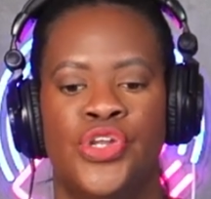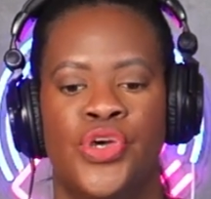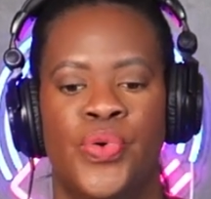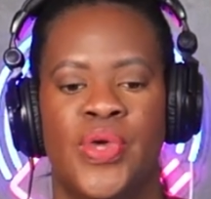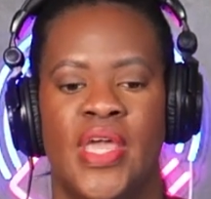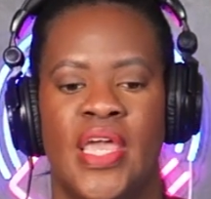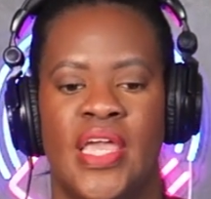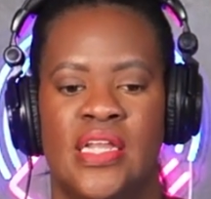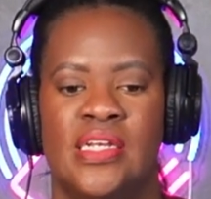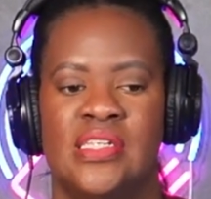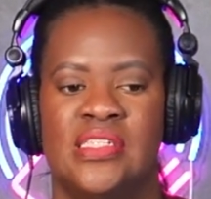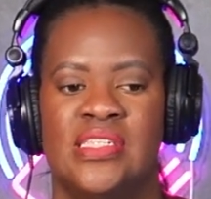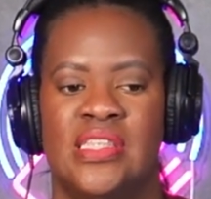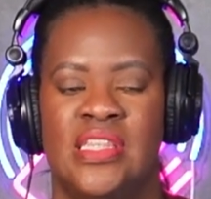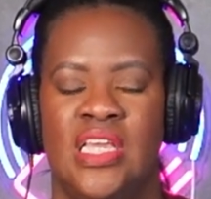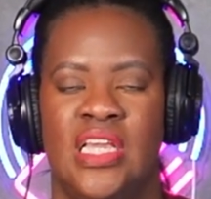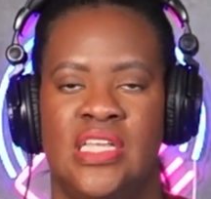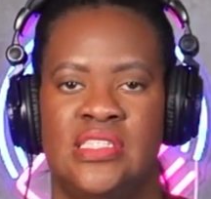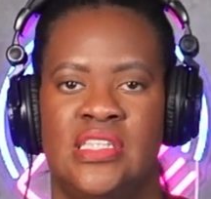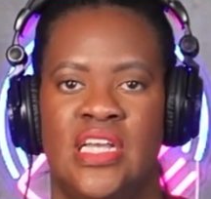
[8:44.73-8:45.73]
Candace
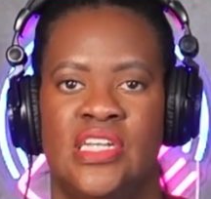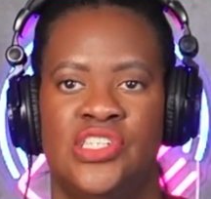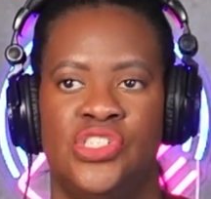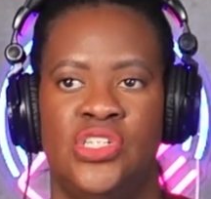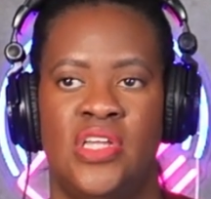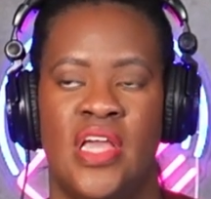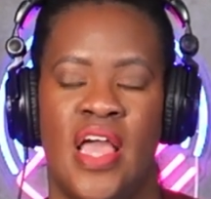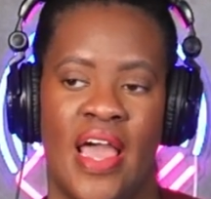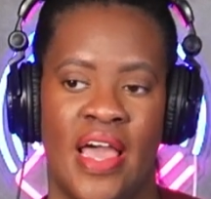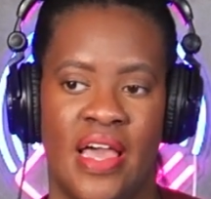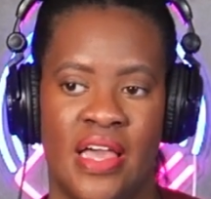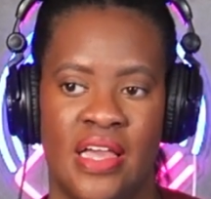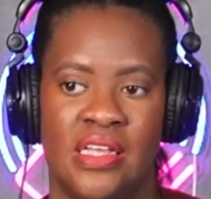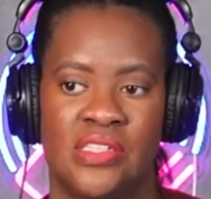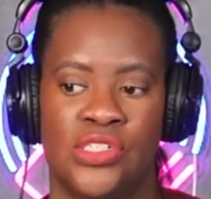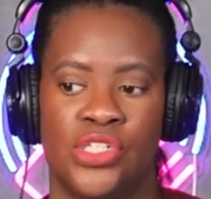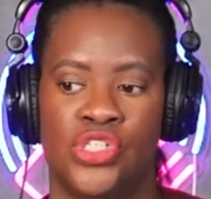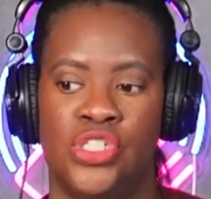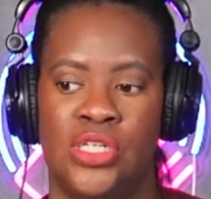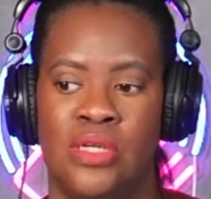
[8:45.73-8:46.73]
thinks that she
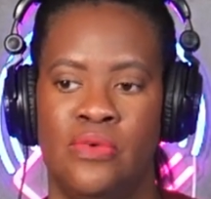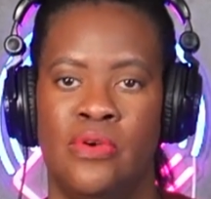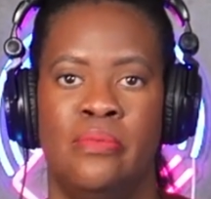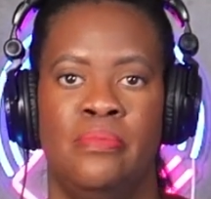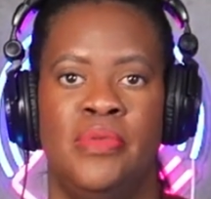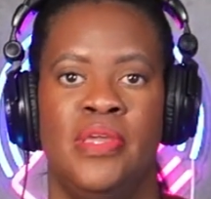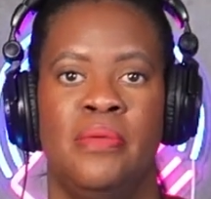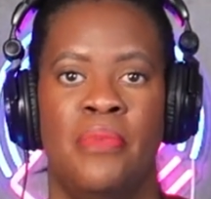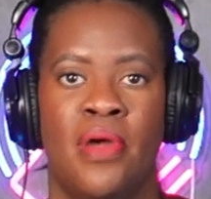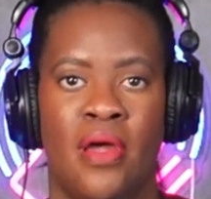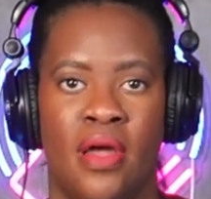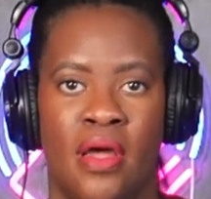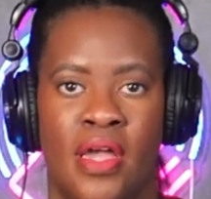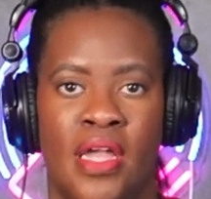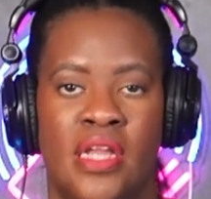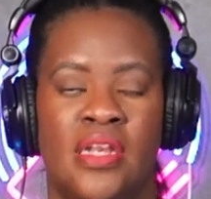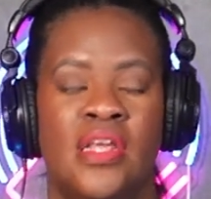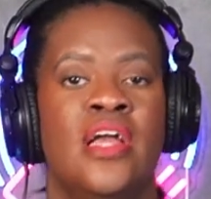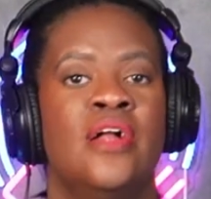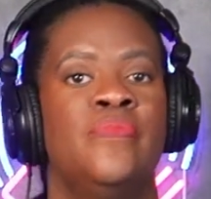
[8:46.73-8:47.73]
has, she would be
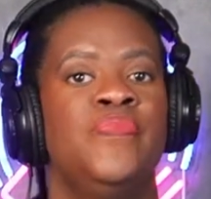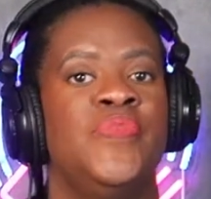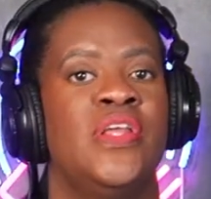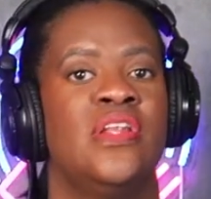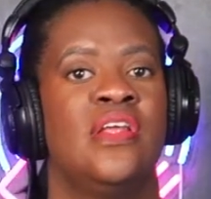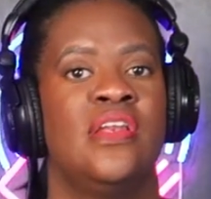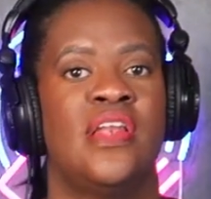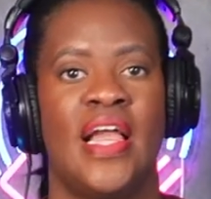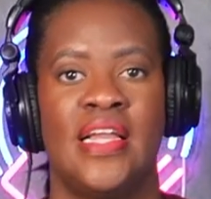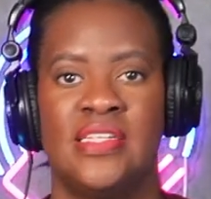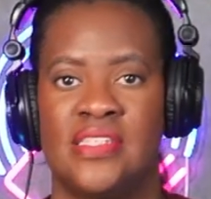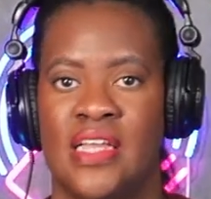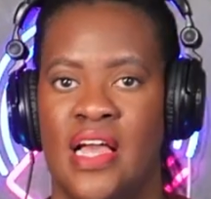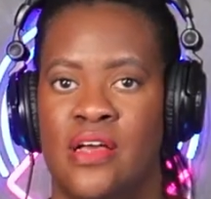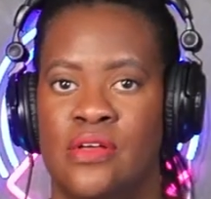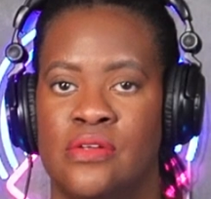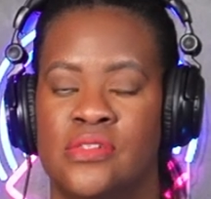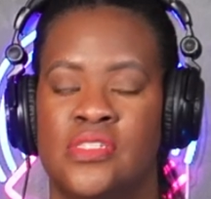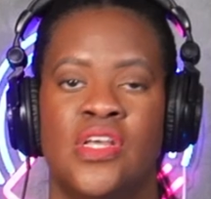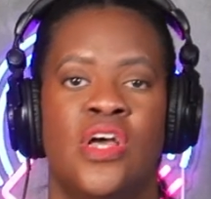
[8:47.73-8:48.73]
married in a nice
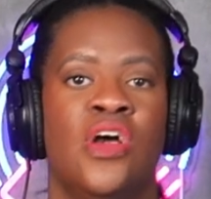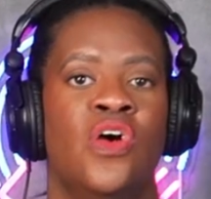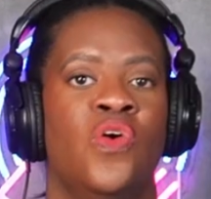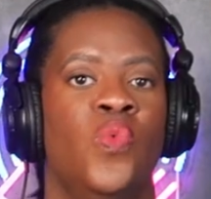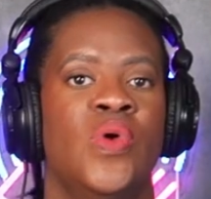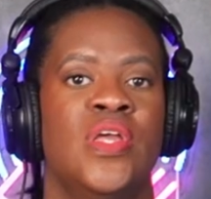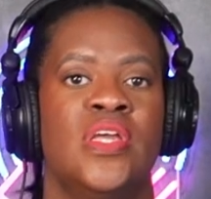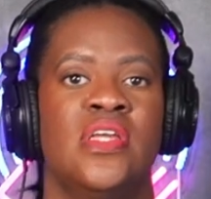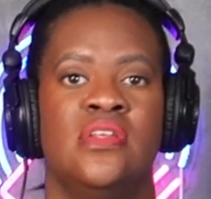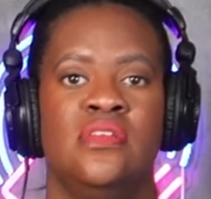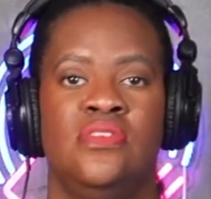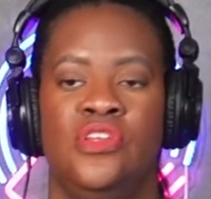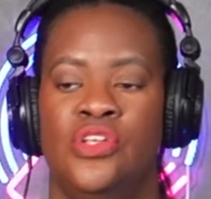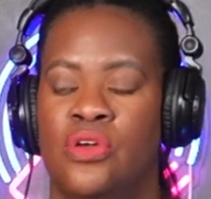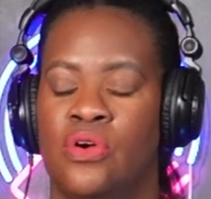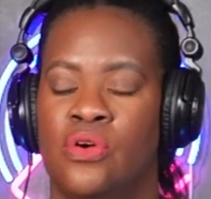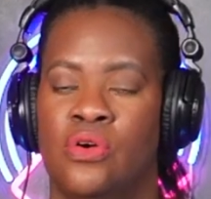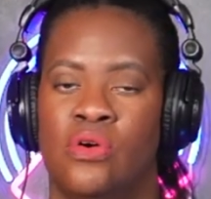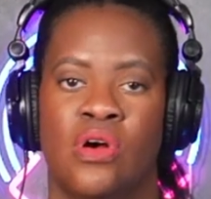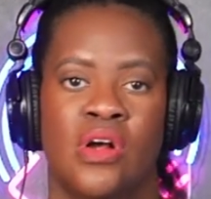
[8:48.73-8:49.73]
house with,
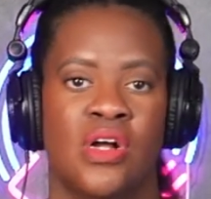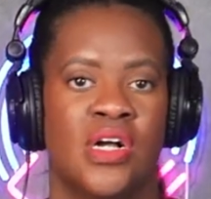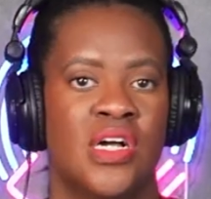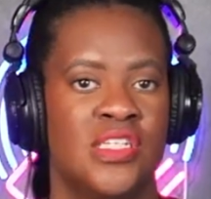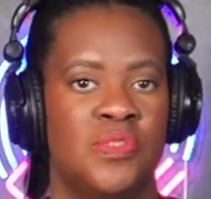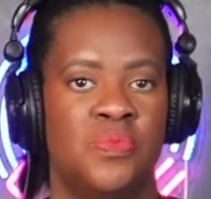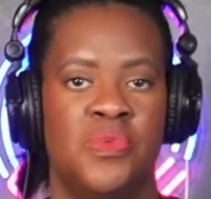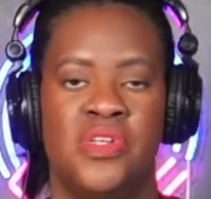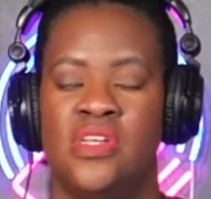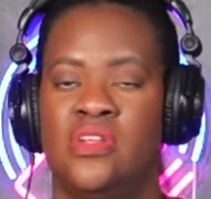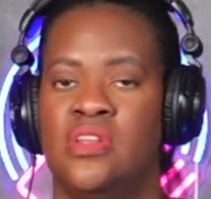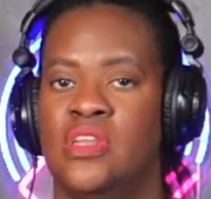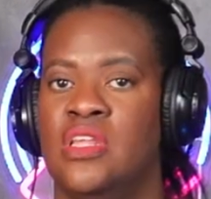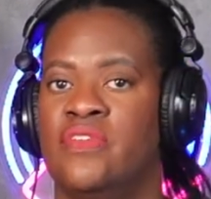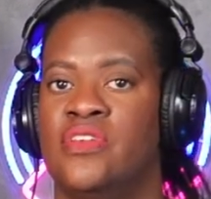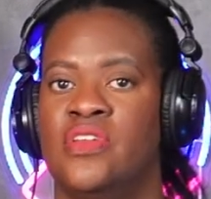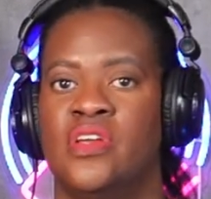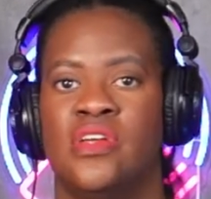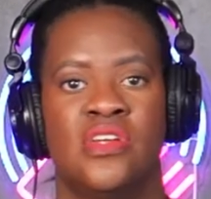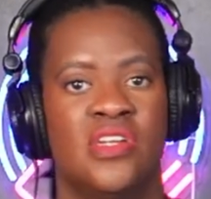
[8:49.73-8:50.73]
her husband,
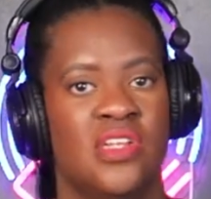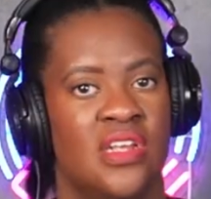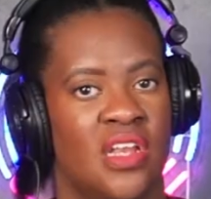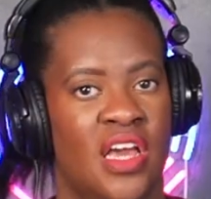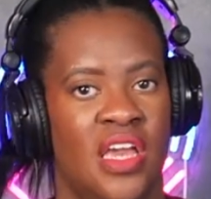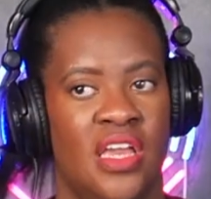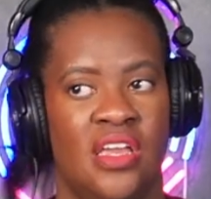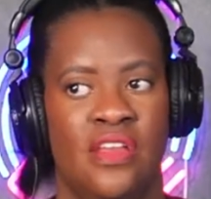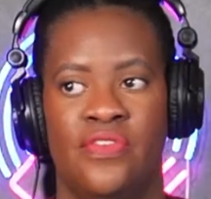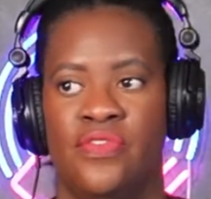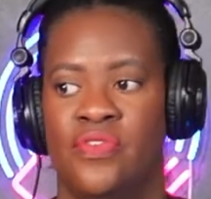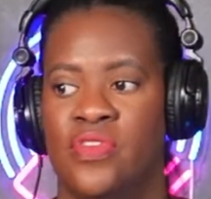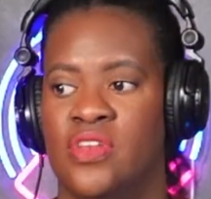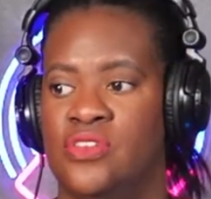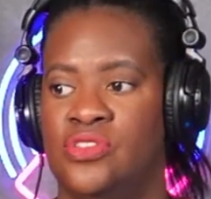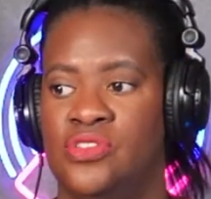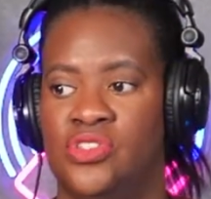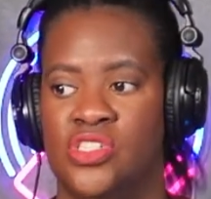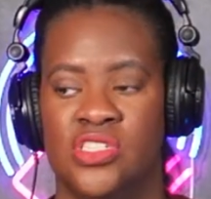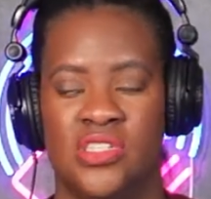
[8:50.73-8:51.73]
living a good life,
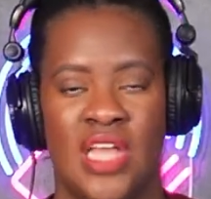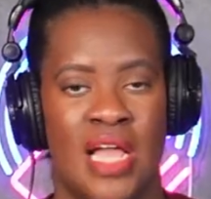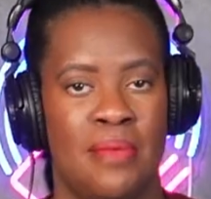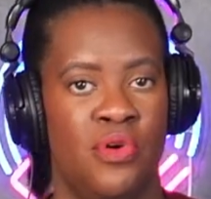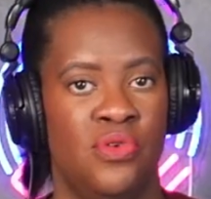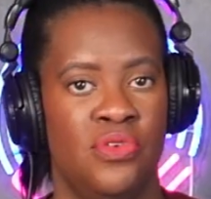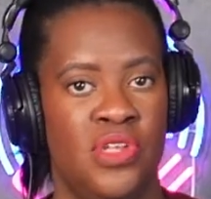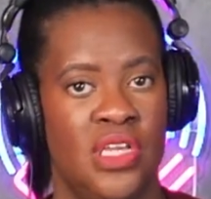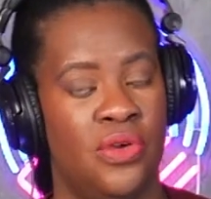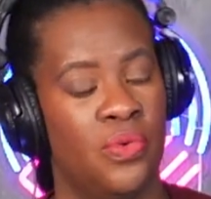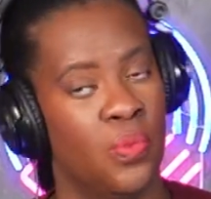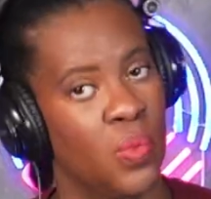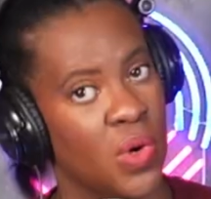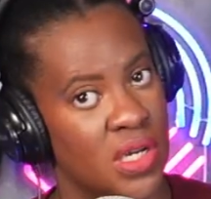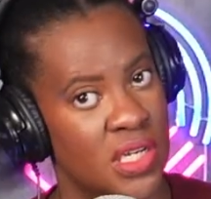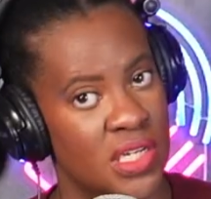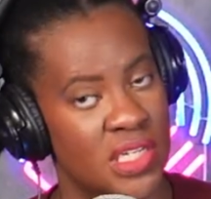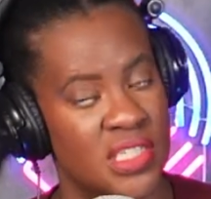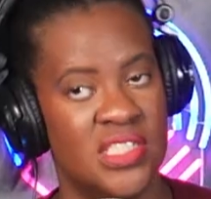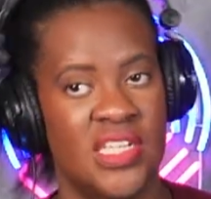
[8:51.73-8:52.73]
just like Monique
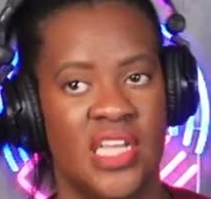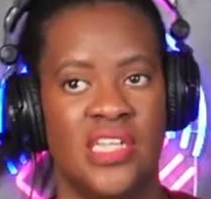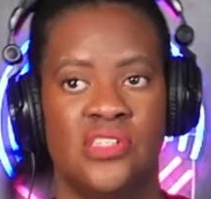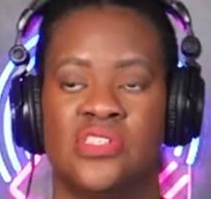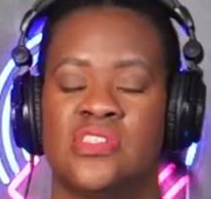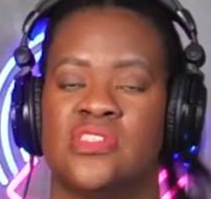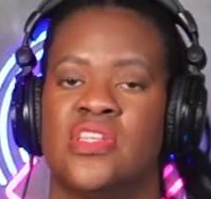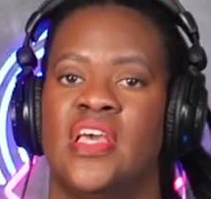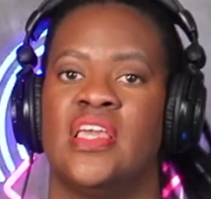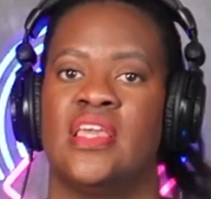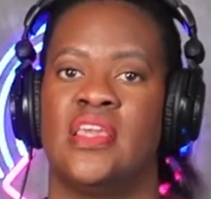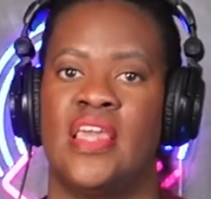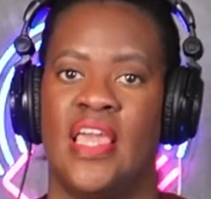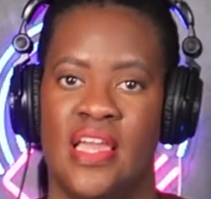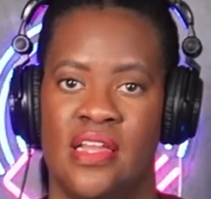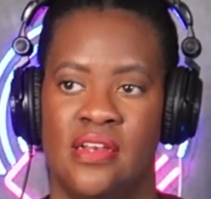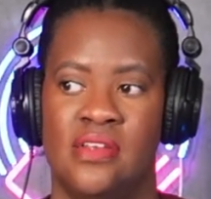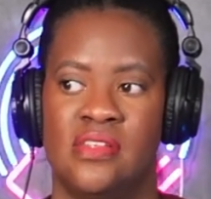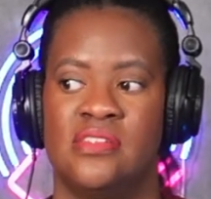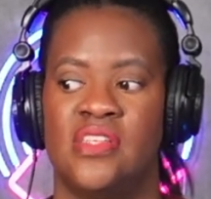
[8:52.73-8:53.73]
was, and just like
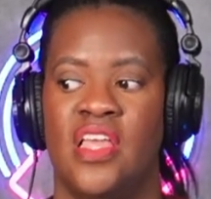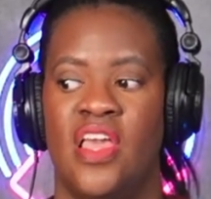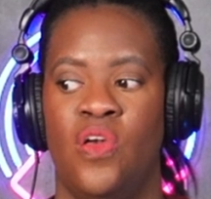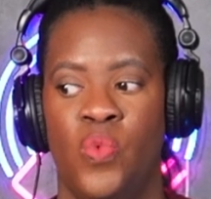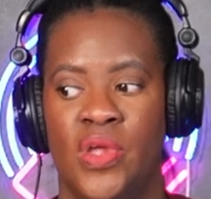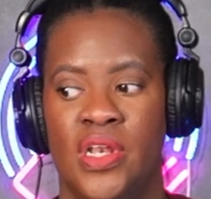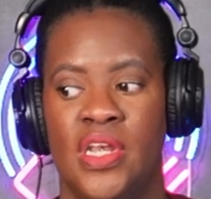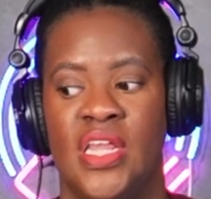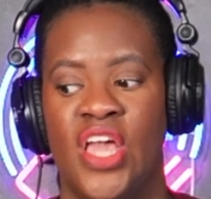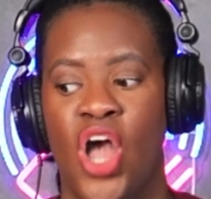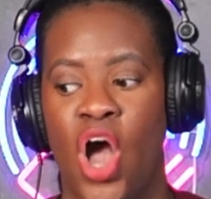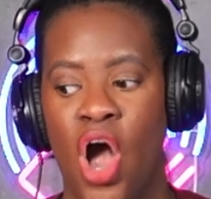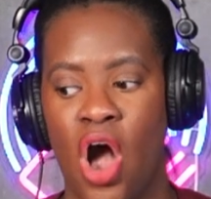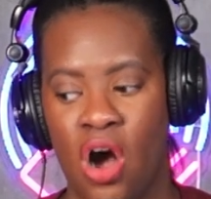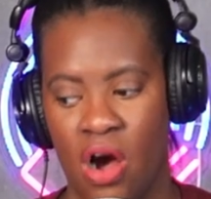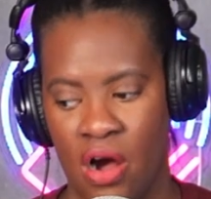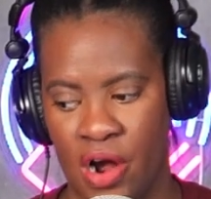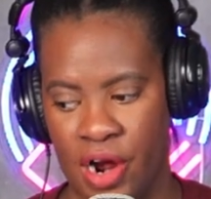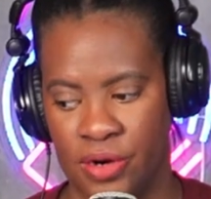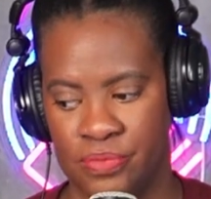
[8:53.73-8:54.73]
Candace and Wendy
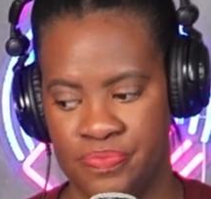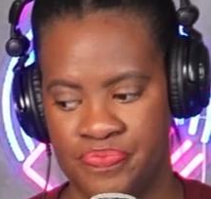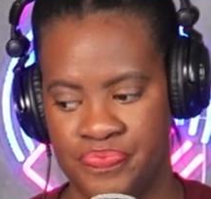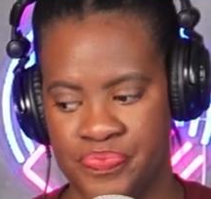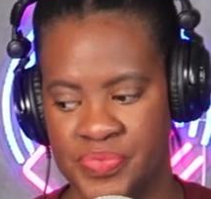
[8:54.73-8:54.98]
are.